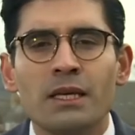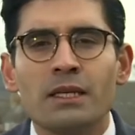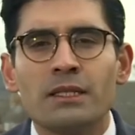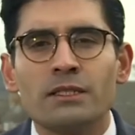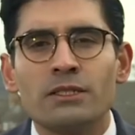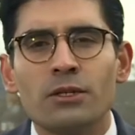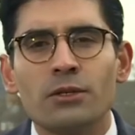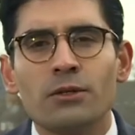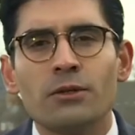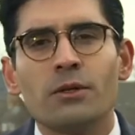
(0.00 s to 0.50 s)

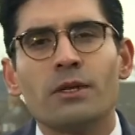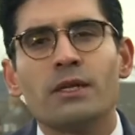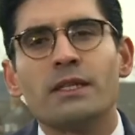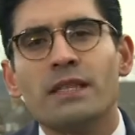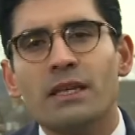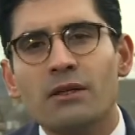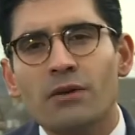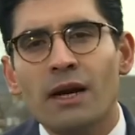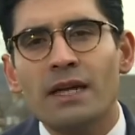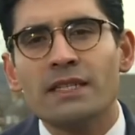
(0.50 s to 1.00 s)
So
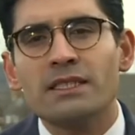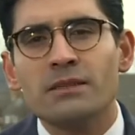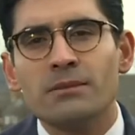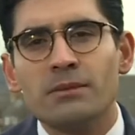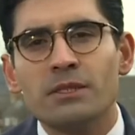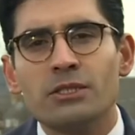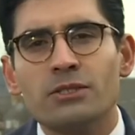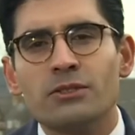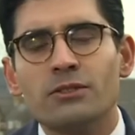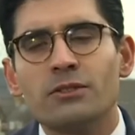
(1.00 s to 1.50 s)
there are some
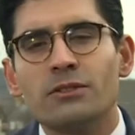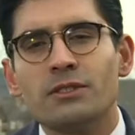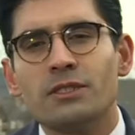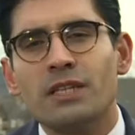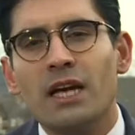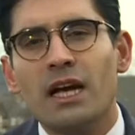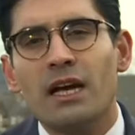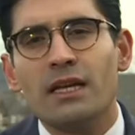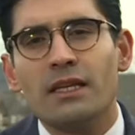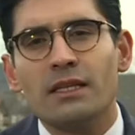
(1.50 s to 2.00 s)
issues
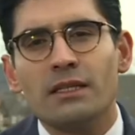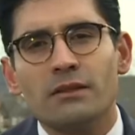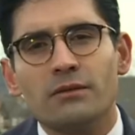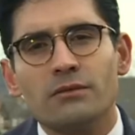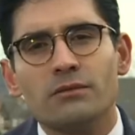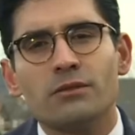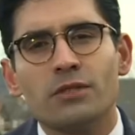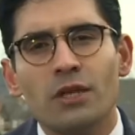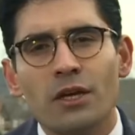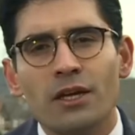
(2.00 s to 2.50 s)
that
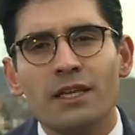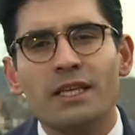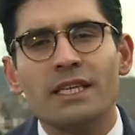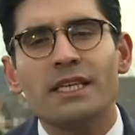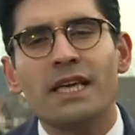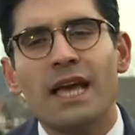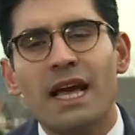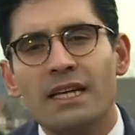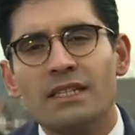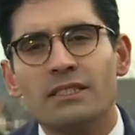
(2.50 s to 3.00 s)

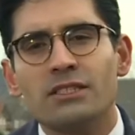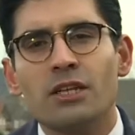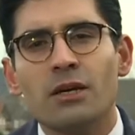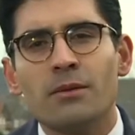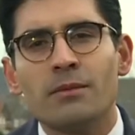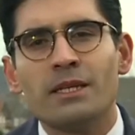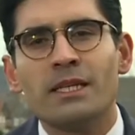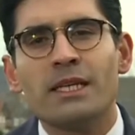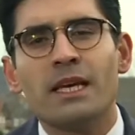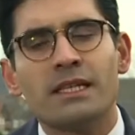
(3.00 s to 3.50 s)
Turkey and
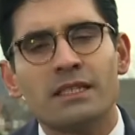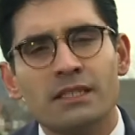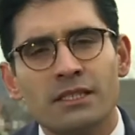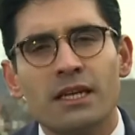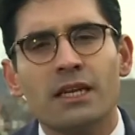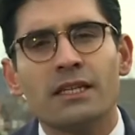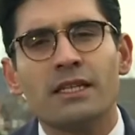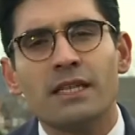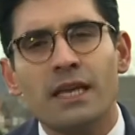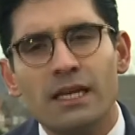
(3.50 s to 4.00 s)
Germany and
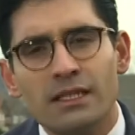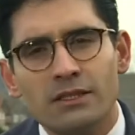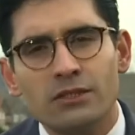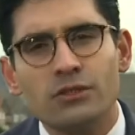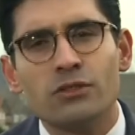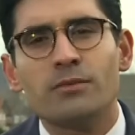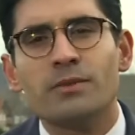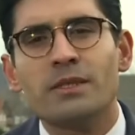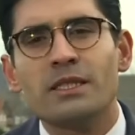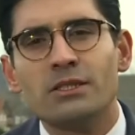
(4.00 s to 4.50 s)
Turkey and the
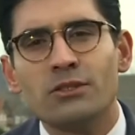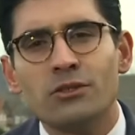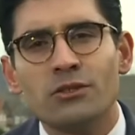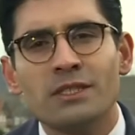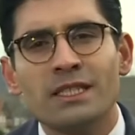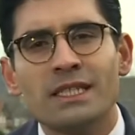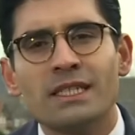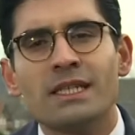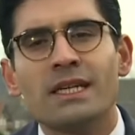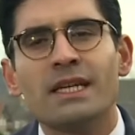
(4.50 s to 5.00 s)
European
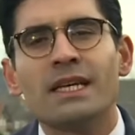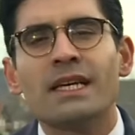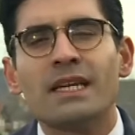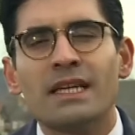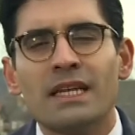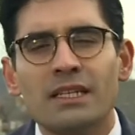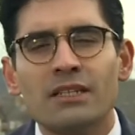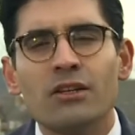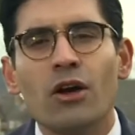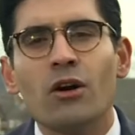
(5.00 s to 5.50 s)
Union
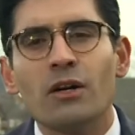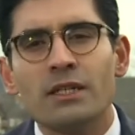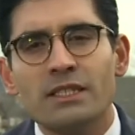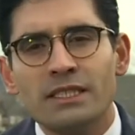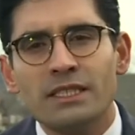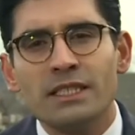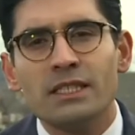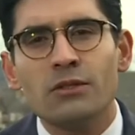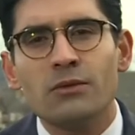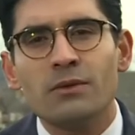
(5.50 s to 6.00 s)
cannot
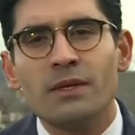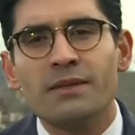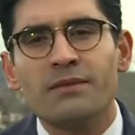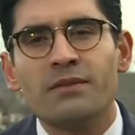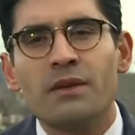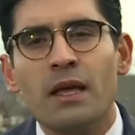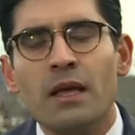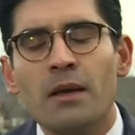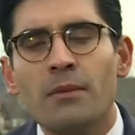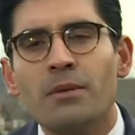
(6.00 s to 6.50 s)
deal with.
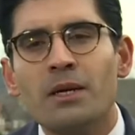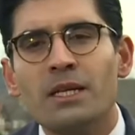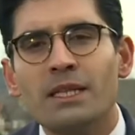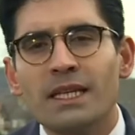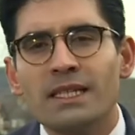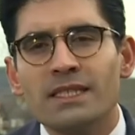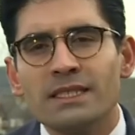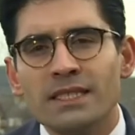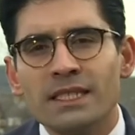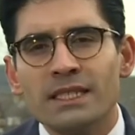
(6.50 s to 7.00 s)
But
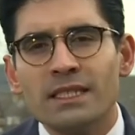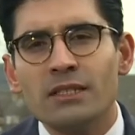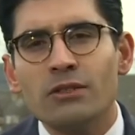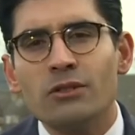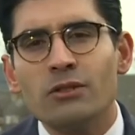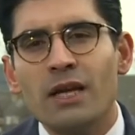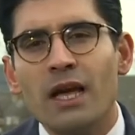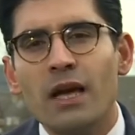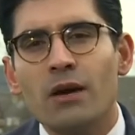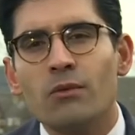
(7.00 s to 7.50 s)
let's take a
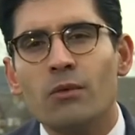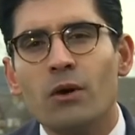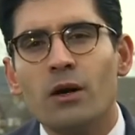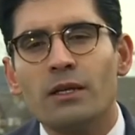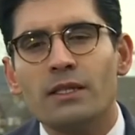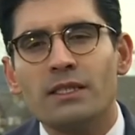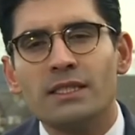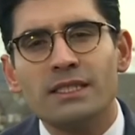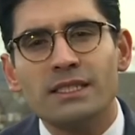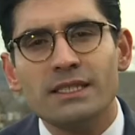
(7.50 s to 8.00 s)
look at
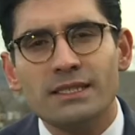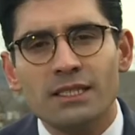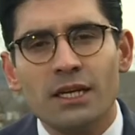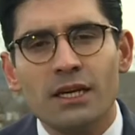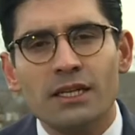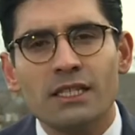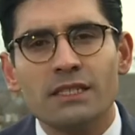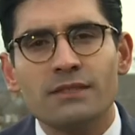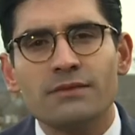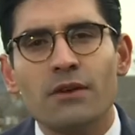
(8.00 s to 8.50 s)
what the
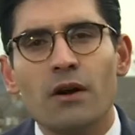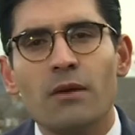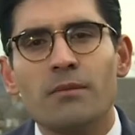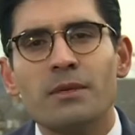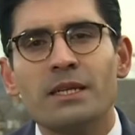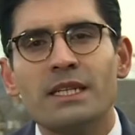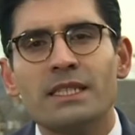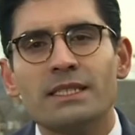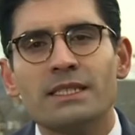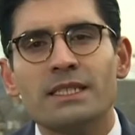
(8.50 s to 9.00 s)
Turkish Foreign
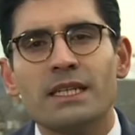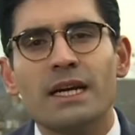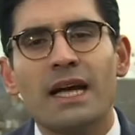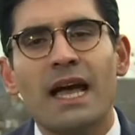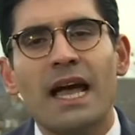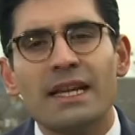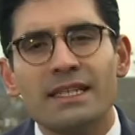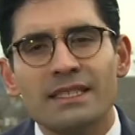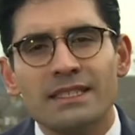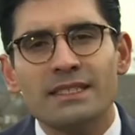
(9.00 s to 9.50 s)
Minister
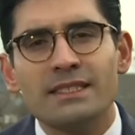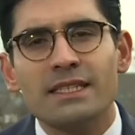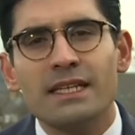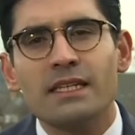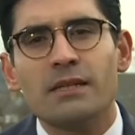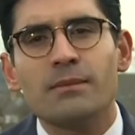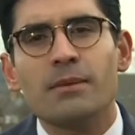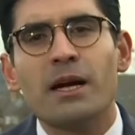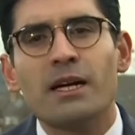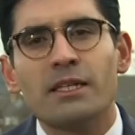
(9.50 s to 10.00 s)
had to say
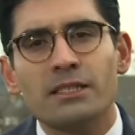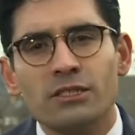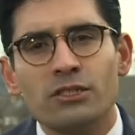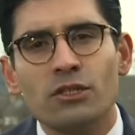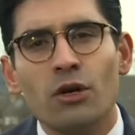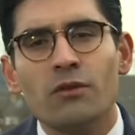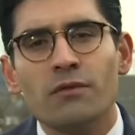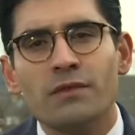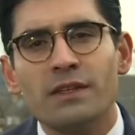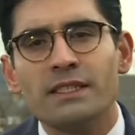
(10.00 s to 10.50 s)
about
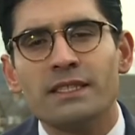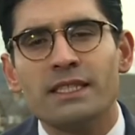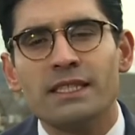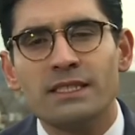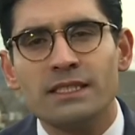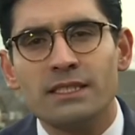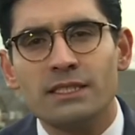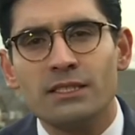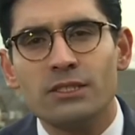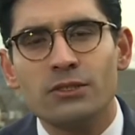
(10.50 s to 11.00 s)
solving
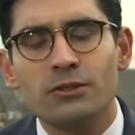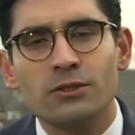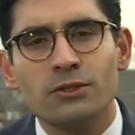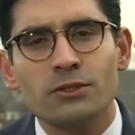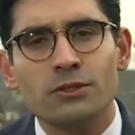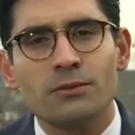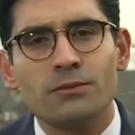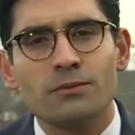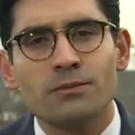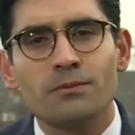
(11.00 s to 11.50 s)
these issues.